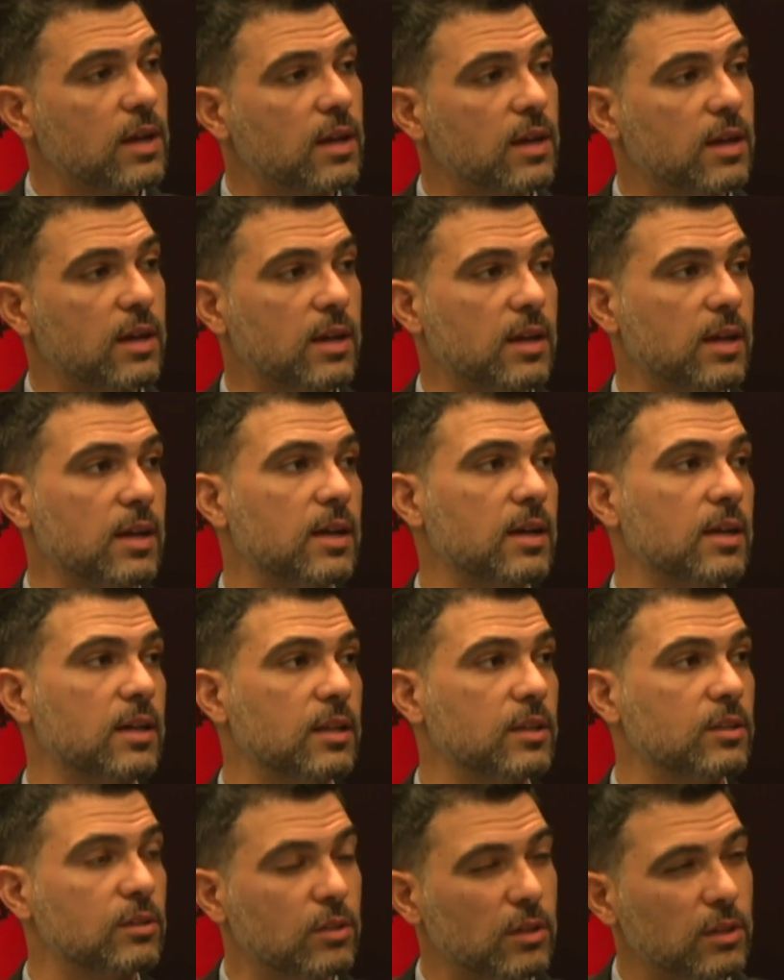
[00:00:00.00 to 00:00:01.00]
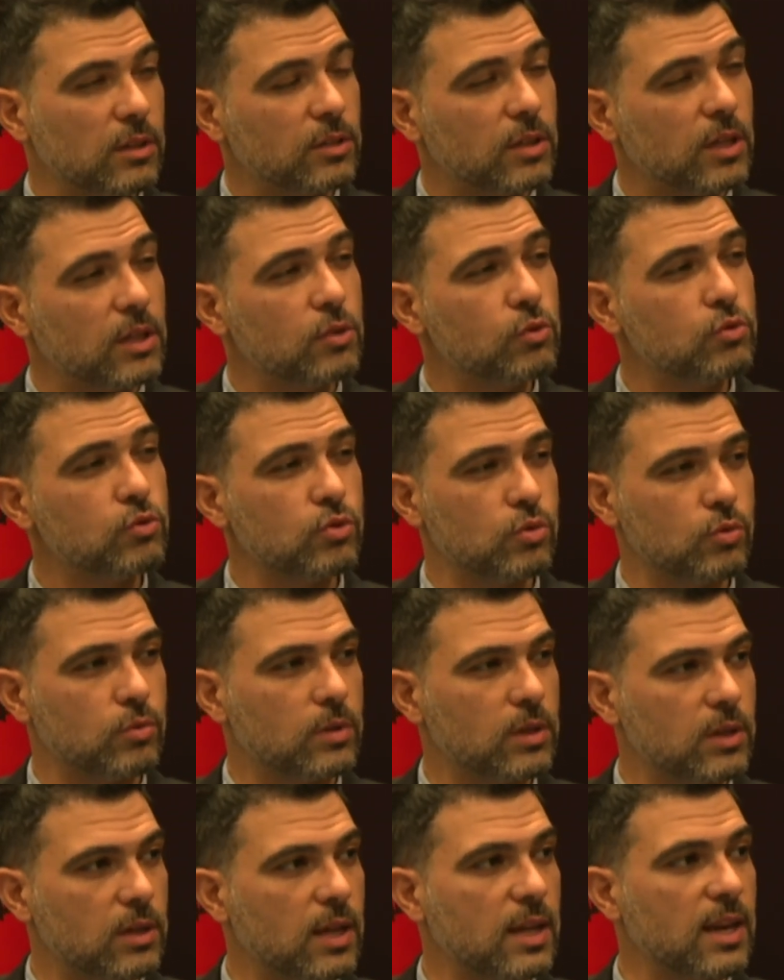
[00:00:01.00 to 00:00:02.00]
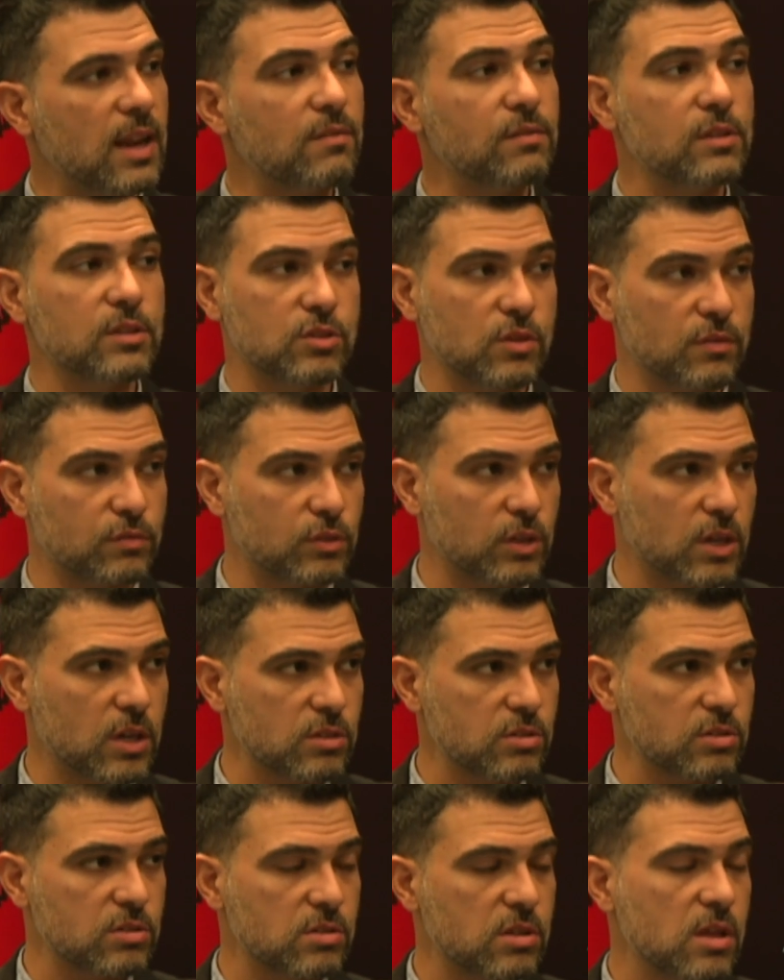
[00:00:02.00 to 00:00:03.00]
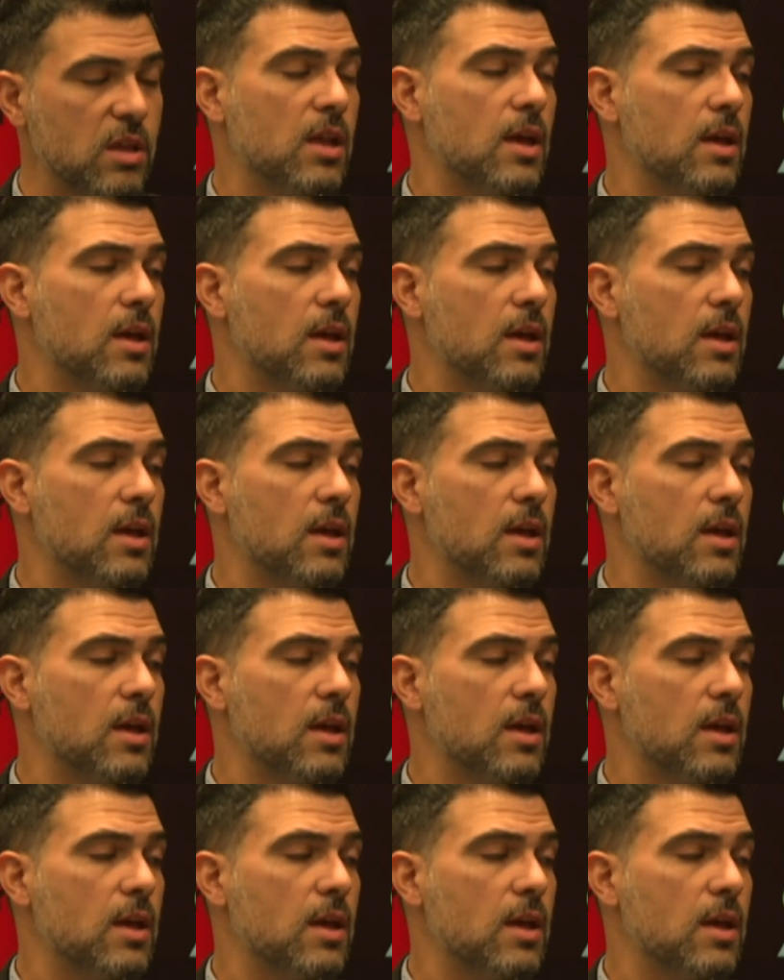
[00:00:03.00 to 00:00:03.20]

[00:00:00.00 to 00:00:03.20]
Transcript: the usual levels of trust,